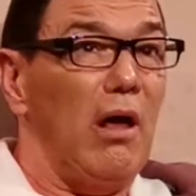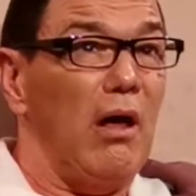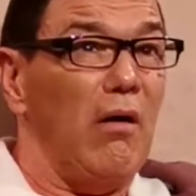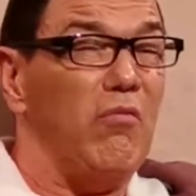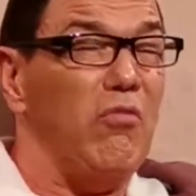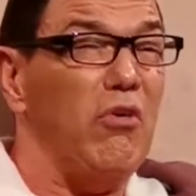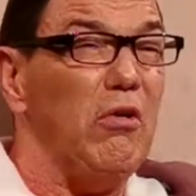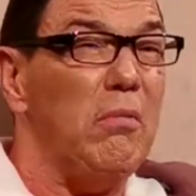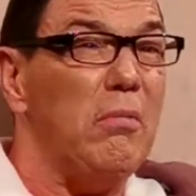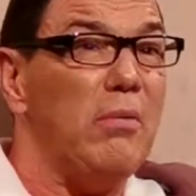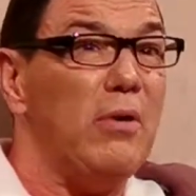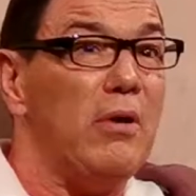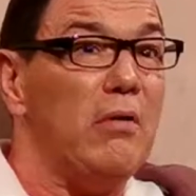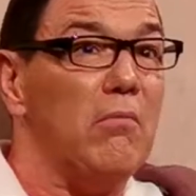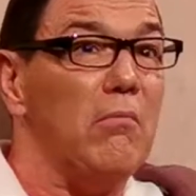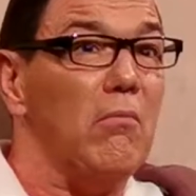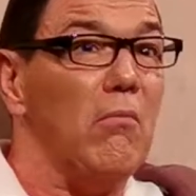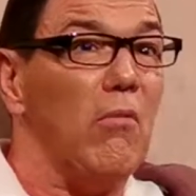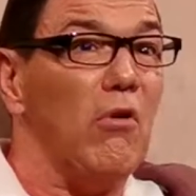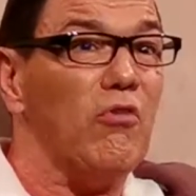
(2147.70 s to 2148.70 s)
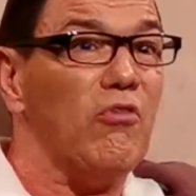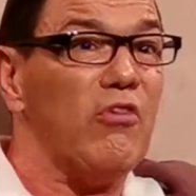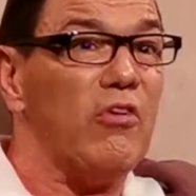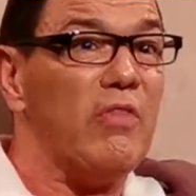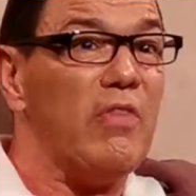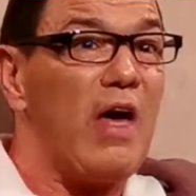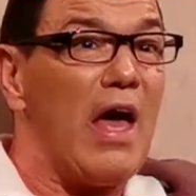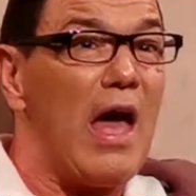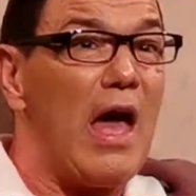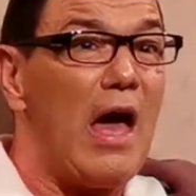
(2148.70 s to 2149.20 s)
"Have you been
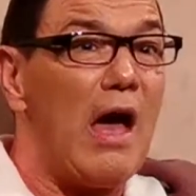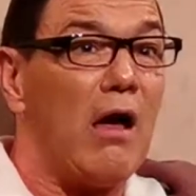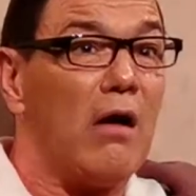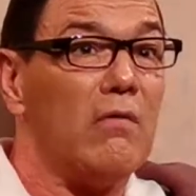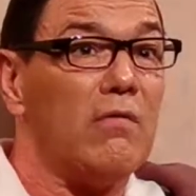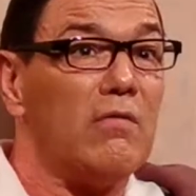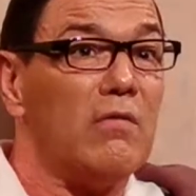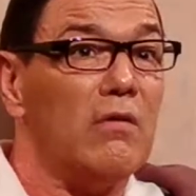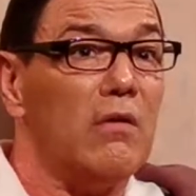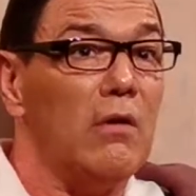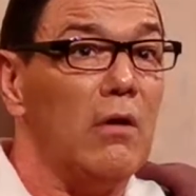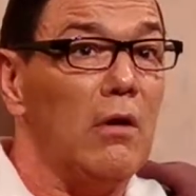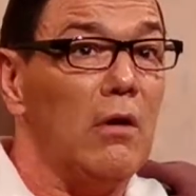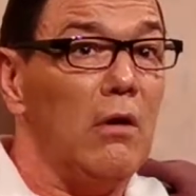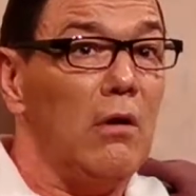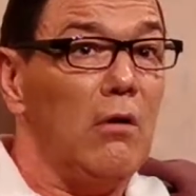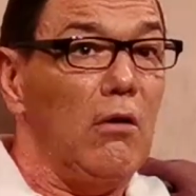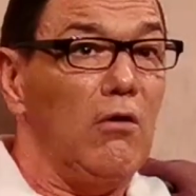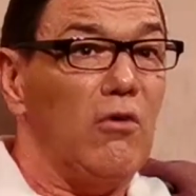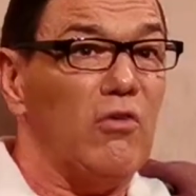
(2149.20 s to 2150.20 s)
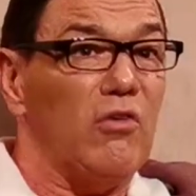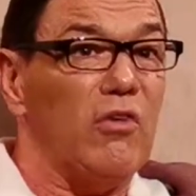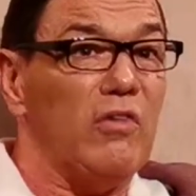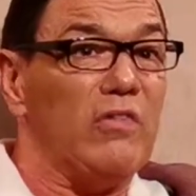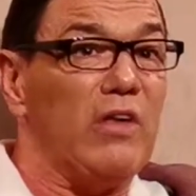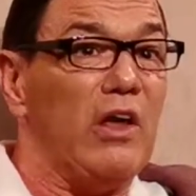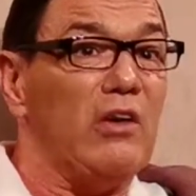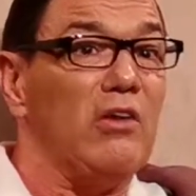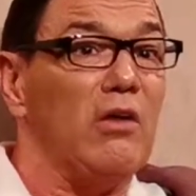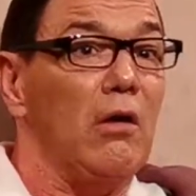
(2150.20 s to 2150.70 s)
watching the house?" She
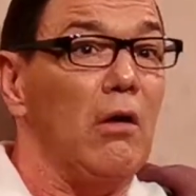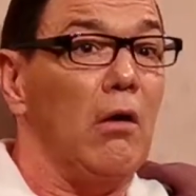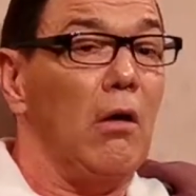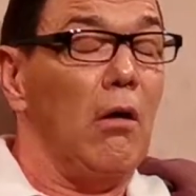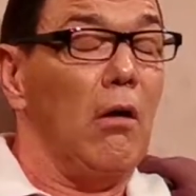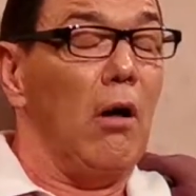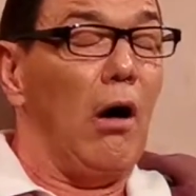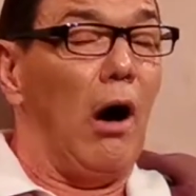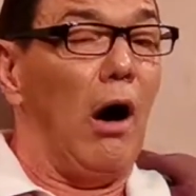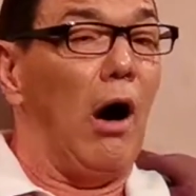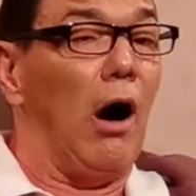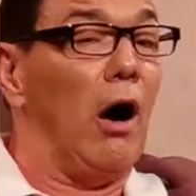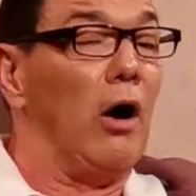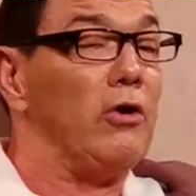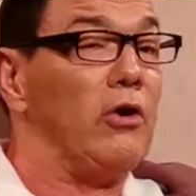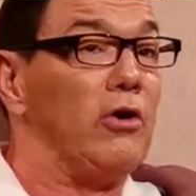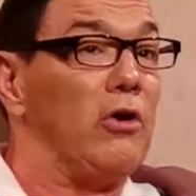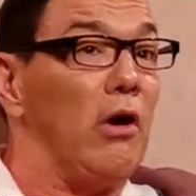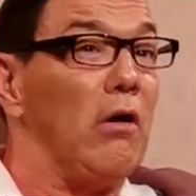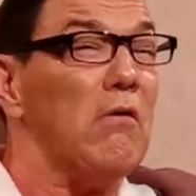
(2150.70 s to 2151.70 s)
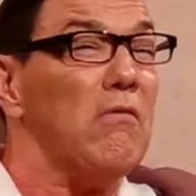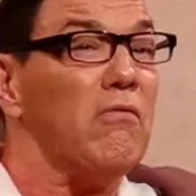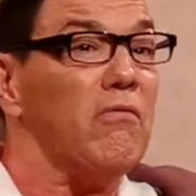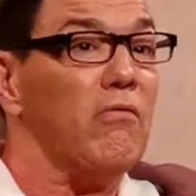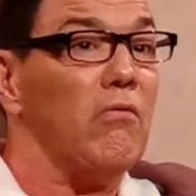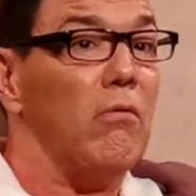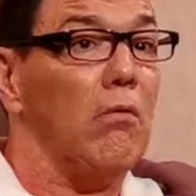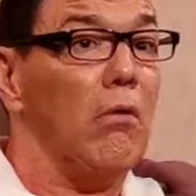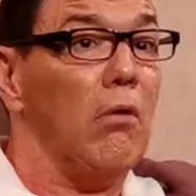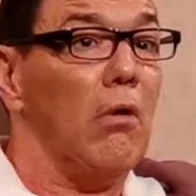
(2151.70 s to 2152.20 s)
said, "On and
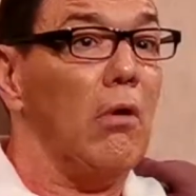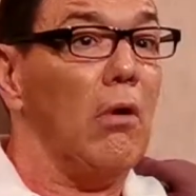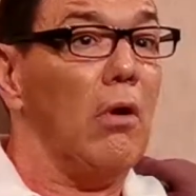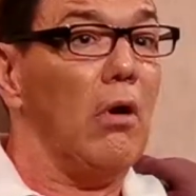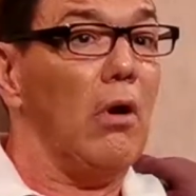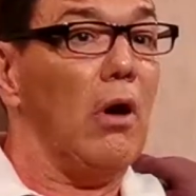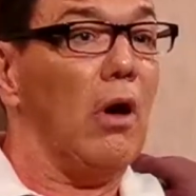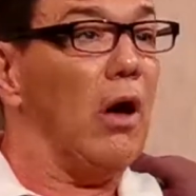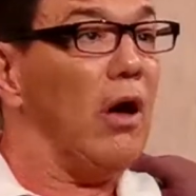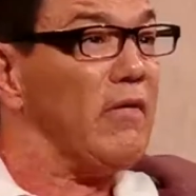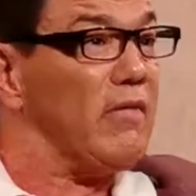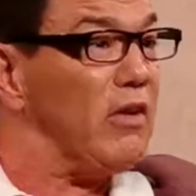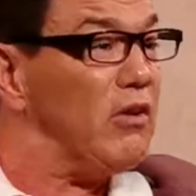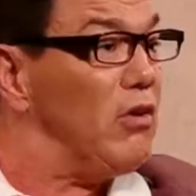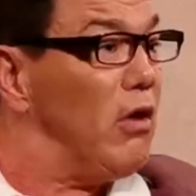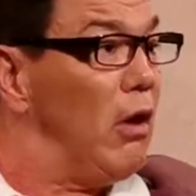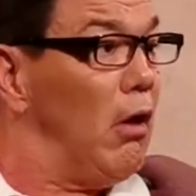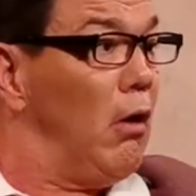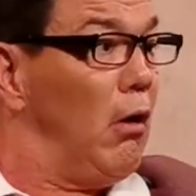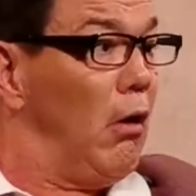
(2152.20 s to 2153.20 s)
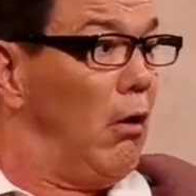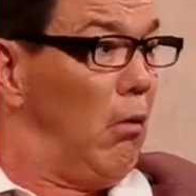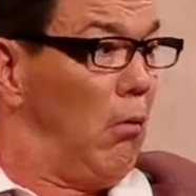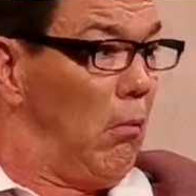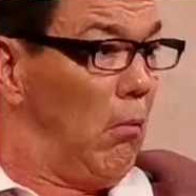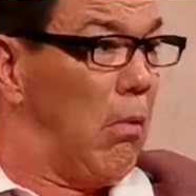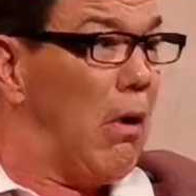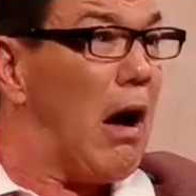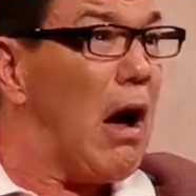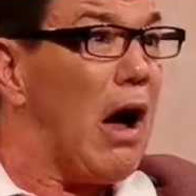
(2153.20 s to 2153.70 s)
off." I said,
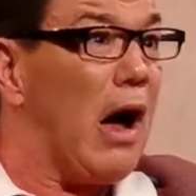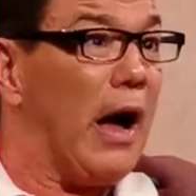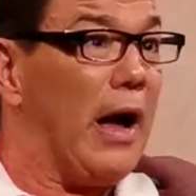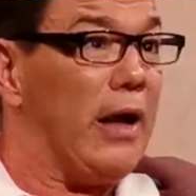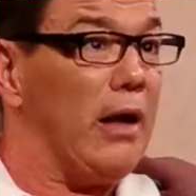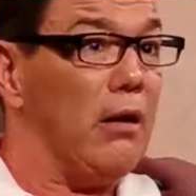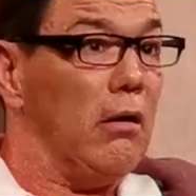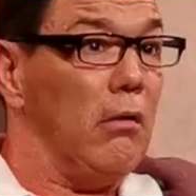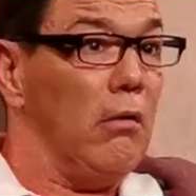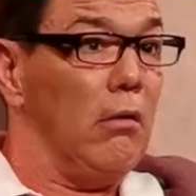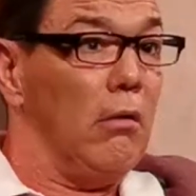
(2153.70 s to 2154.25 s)
"Why?"